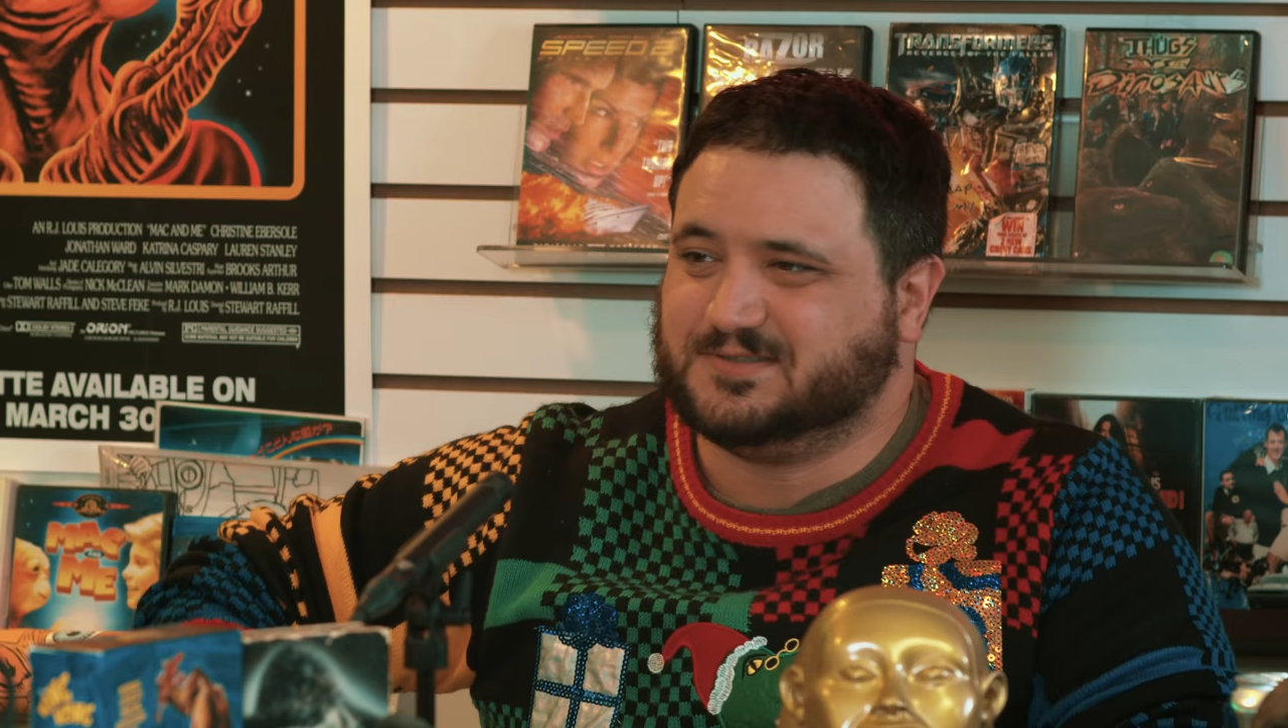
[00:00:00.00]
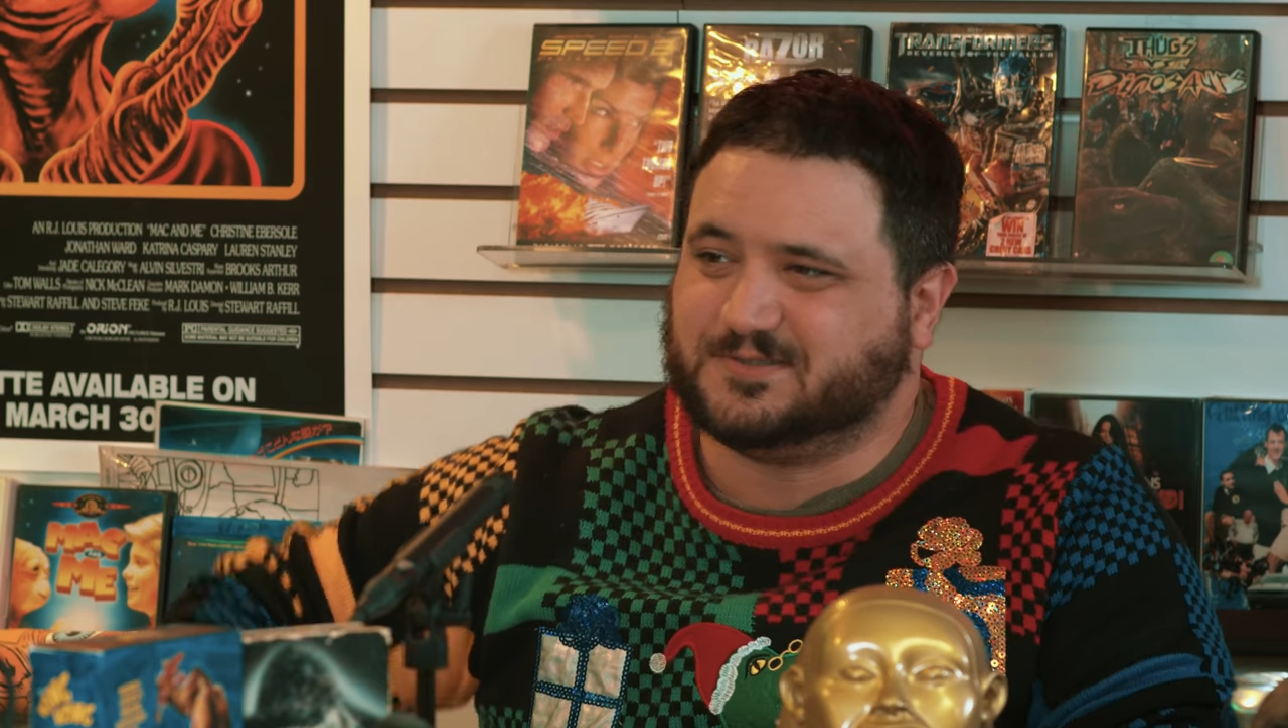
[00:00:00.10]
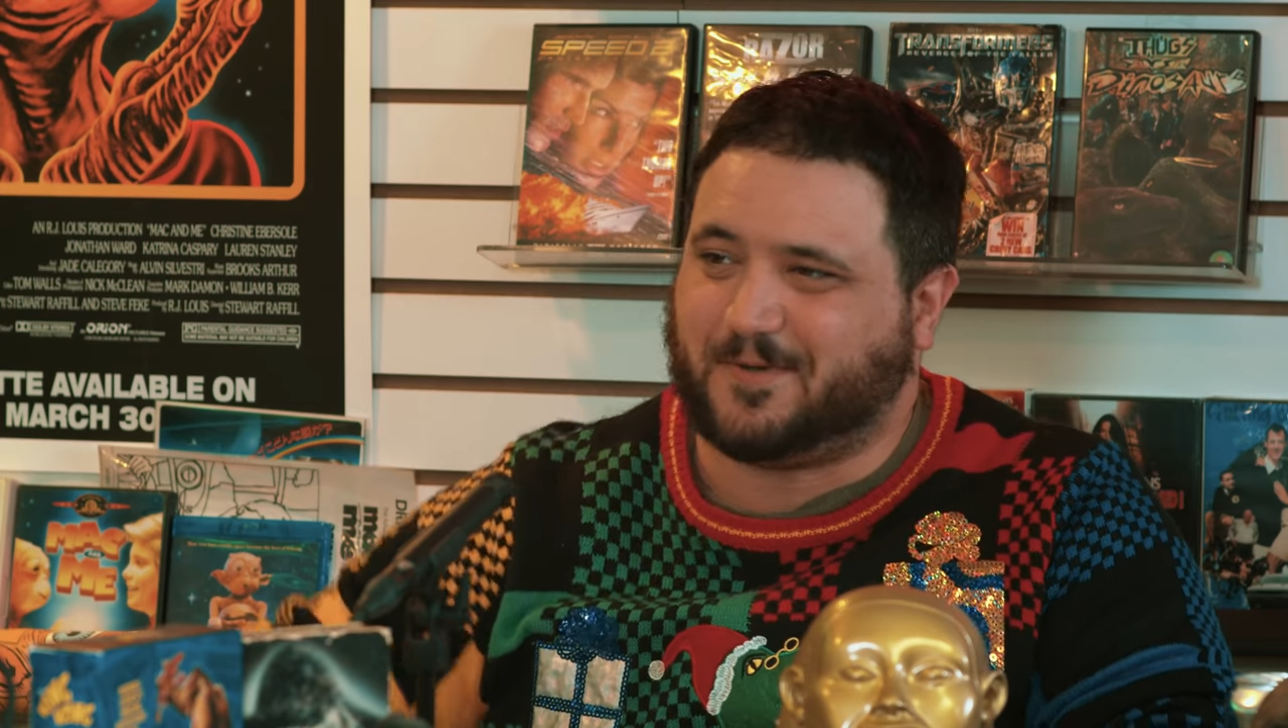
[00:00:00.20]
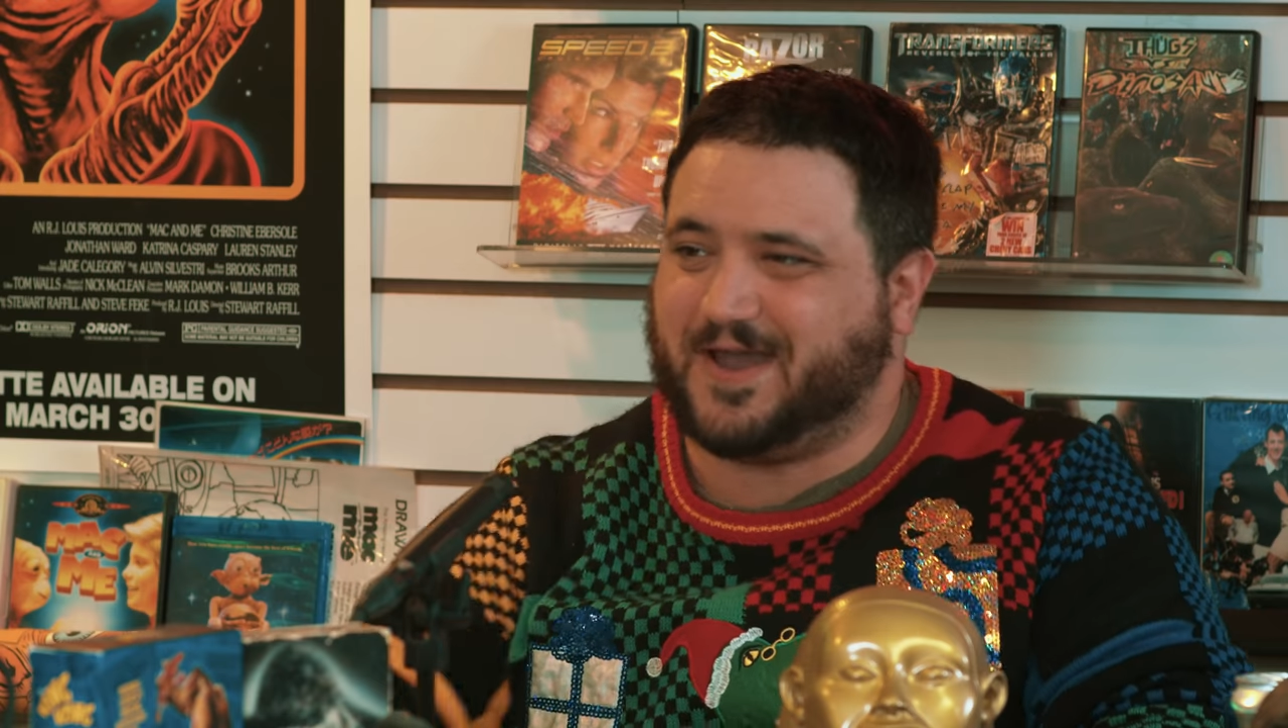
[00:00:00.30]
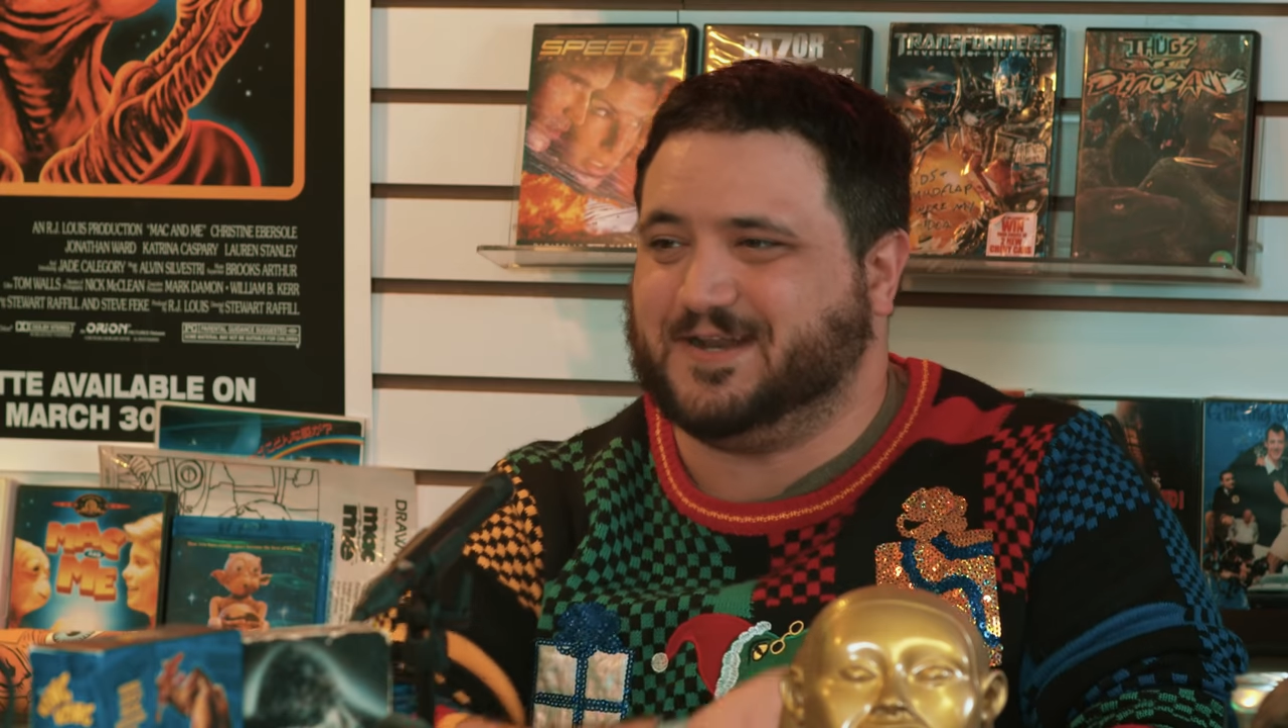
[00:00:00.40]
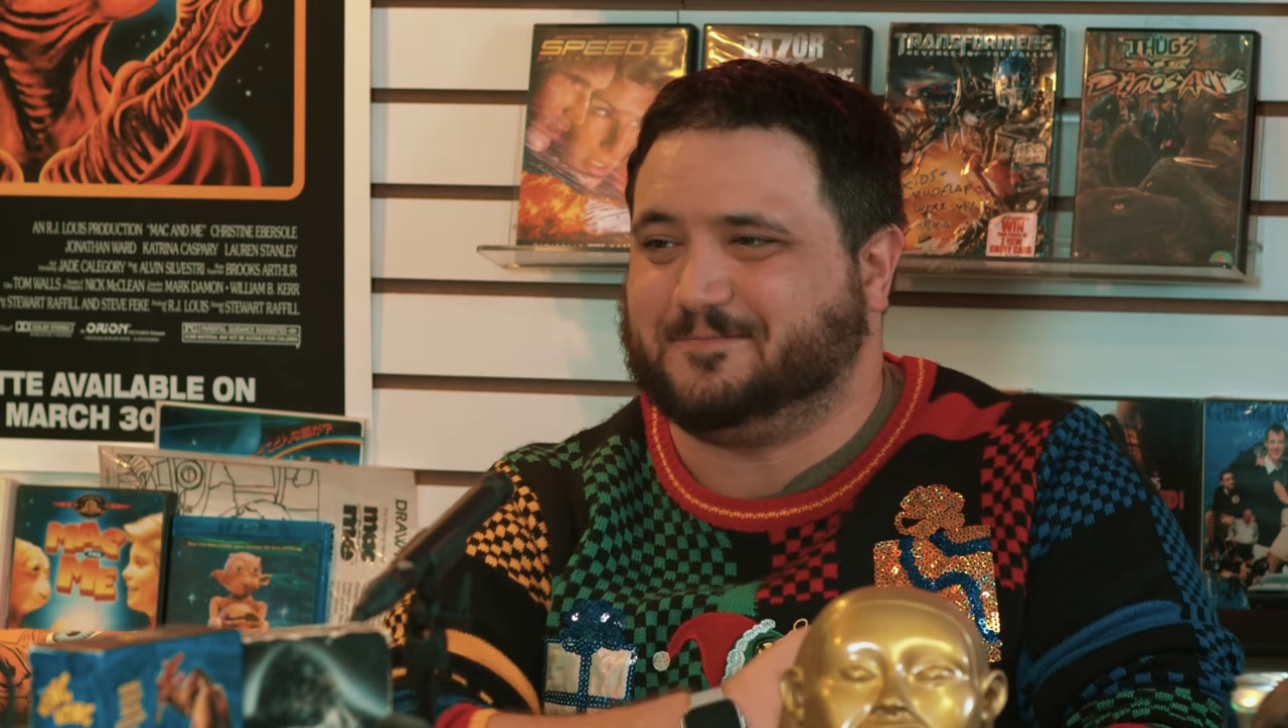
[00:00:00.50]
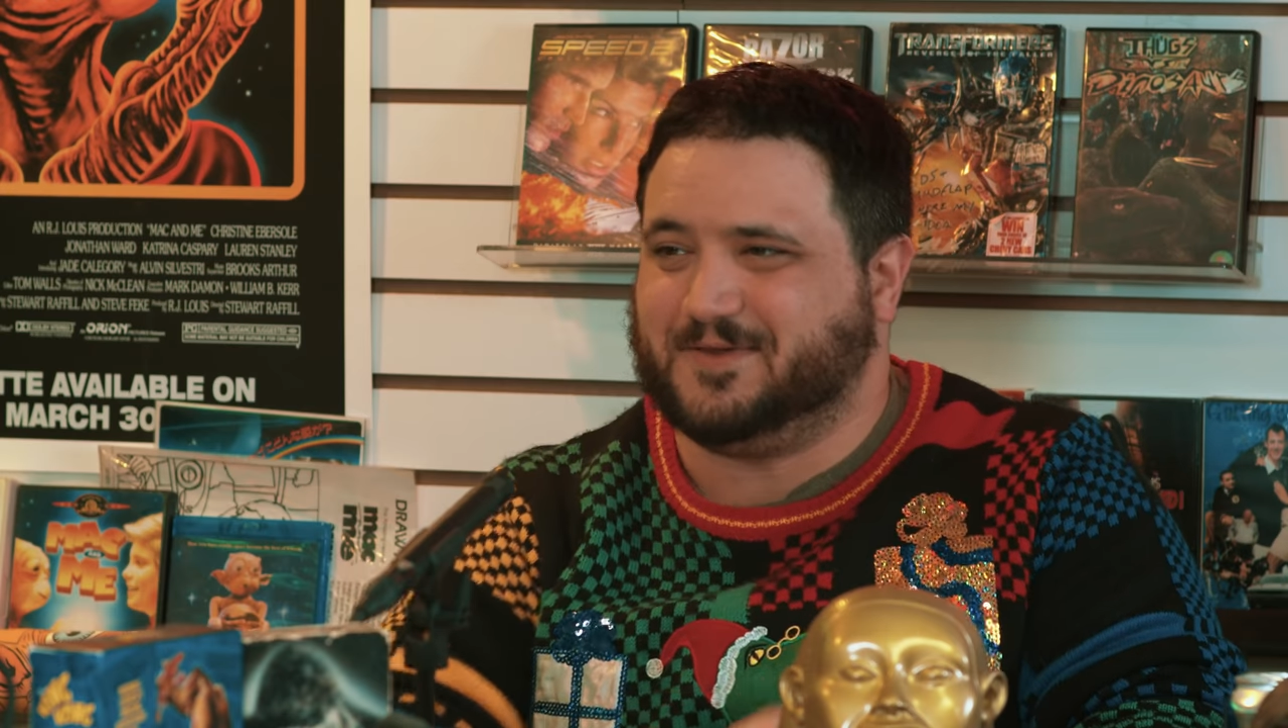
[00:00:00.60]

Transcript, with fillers: spider